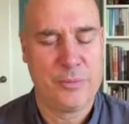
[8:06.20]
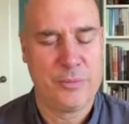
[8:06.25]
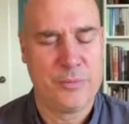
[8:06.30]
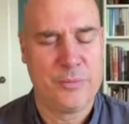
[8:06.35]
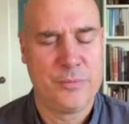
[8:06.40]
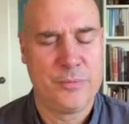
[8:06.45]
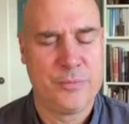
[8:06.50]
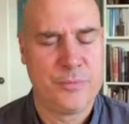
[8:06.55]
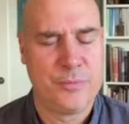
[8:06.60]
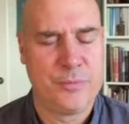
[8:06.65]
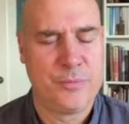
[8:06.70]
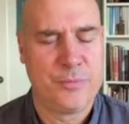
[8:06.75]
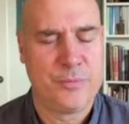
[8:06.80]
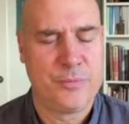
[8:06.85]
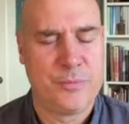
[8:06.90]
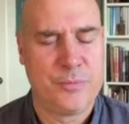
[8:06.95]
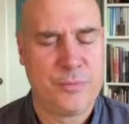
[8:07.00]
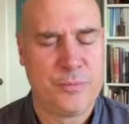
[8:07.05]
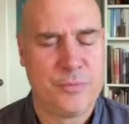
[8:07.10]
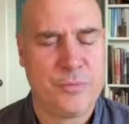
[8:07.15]

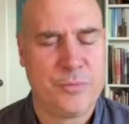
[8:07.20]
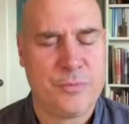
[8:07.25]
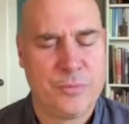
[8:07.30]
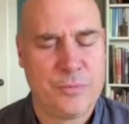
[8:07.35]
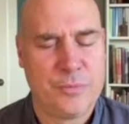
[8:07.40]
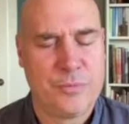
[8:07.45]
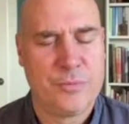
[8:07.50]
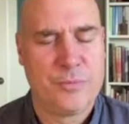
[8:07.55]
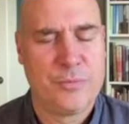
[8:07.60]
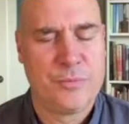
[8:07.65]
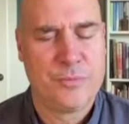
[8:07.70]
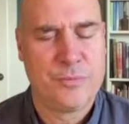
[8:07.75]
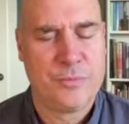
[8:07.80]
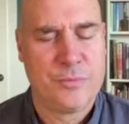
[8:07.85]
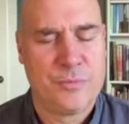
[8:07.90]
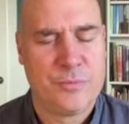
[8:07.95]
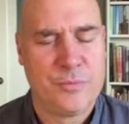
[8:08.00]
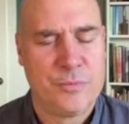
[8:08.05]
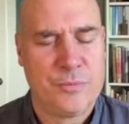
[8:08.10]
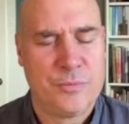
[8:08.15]

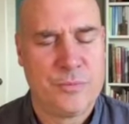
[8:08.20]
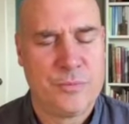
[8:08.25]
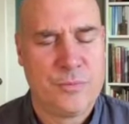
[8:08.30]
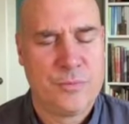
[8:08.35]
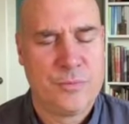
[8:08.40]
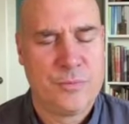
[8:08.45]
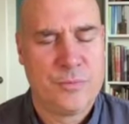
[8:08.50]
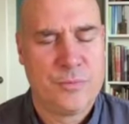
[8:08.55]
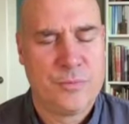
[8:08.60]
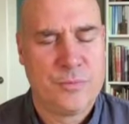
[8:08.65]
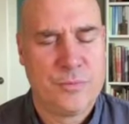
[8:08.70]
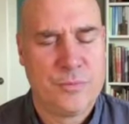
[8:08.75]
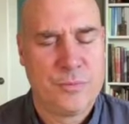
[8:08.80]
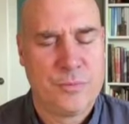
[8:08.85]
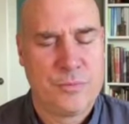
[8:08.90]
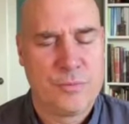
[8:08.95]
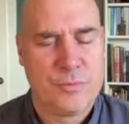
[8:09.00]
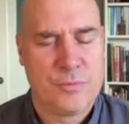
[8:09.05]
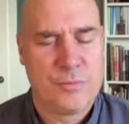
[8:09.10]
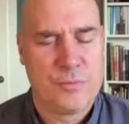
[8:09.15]
(no one is talking)